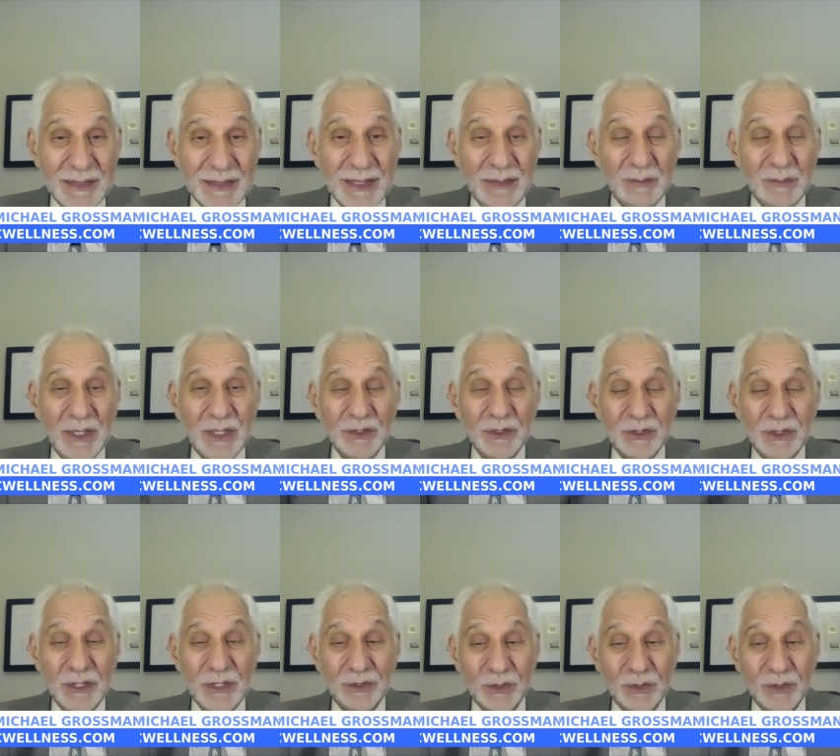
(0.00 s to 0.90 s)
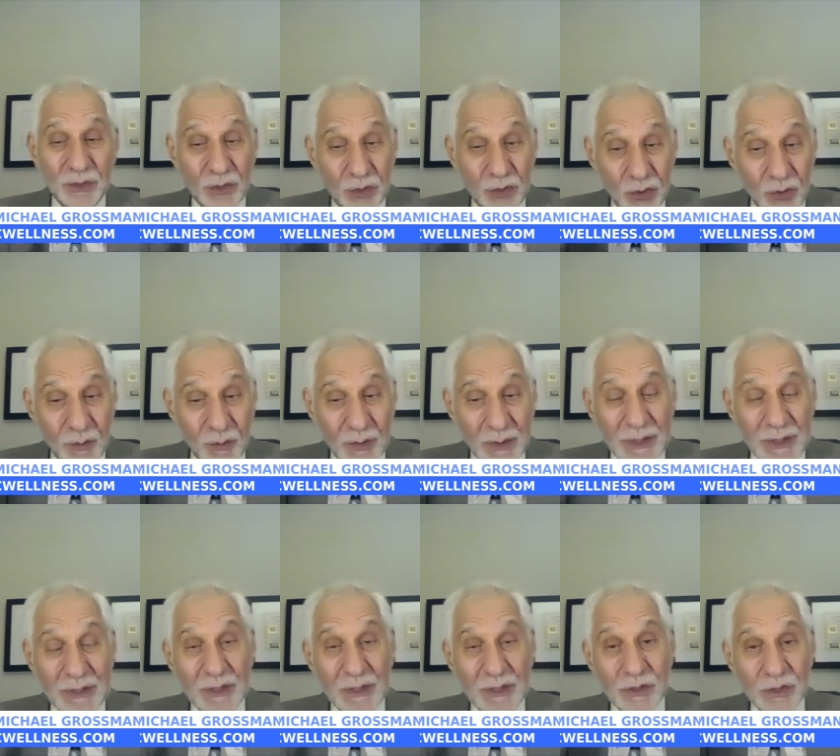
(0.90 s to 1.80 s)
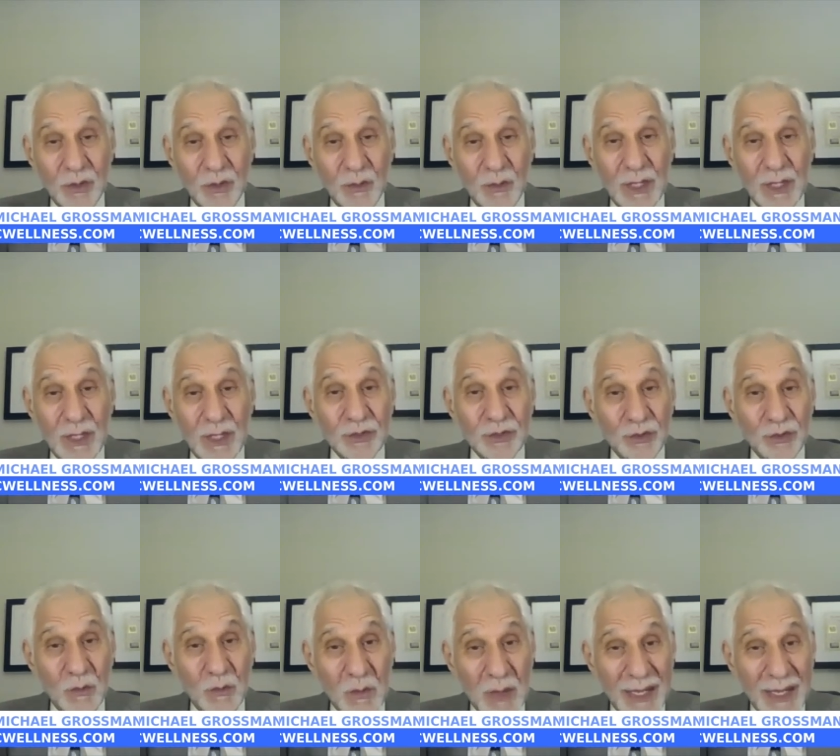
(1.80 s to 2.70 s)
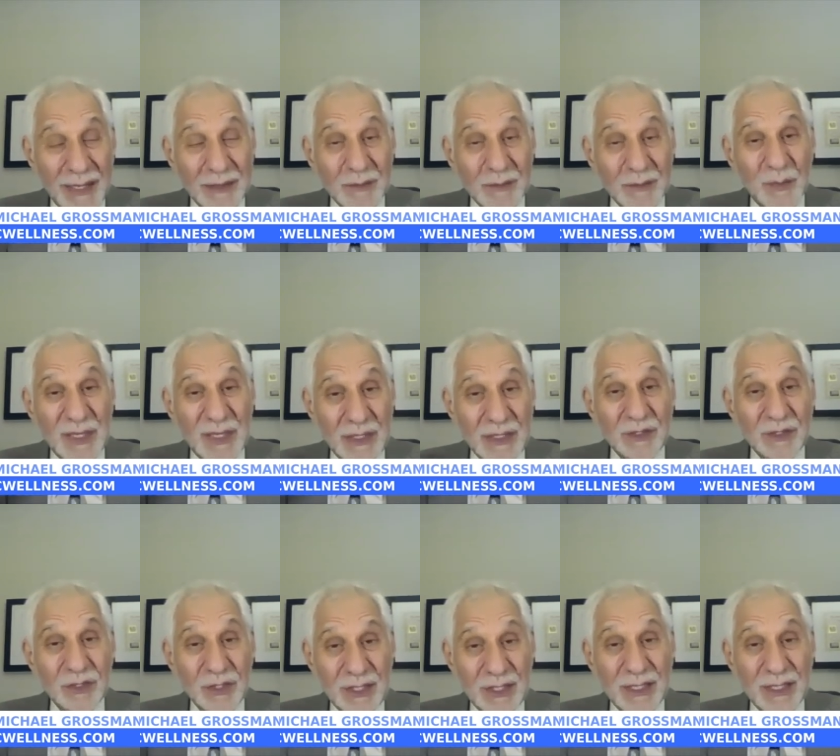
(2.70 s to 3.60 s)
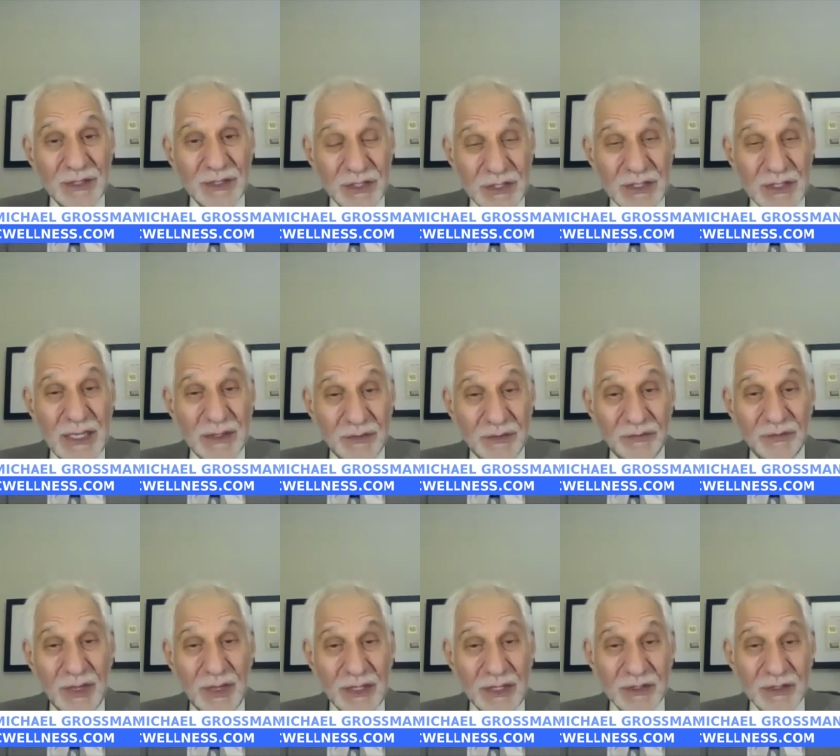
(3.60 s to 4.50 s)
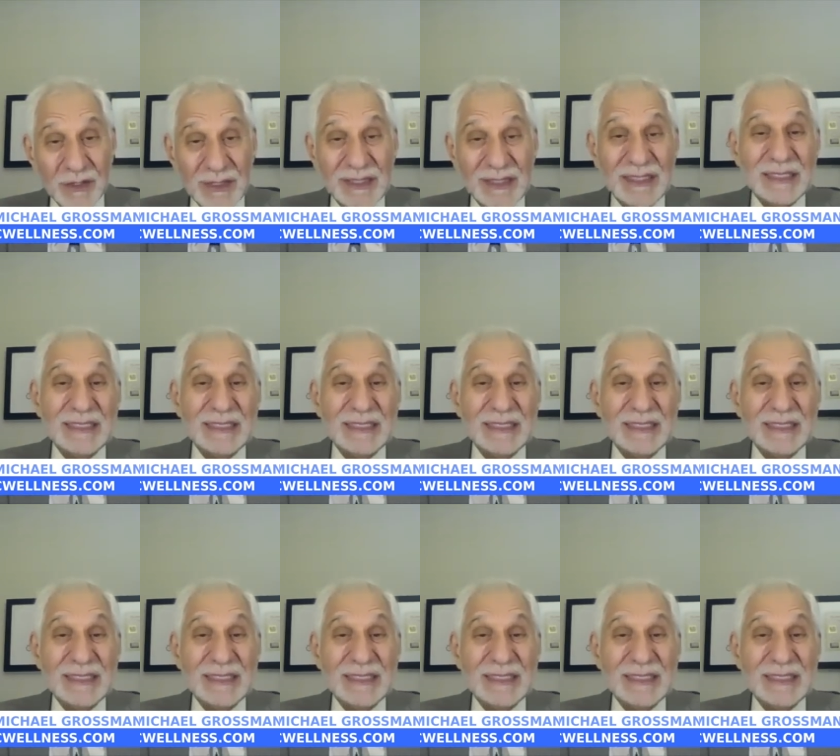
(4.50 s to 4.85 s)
That means that you're accumulating so much, you might begin to get side effects,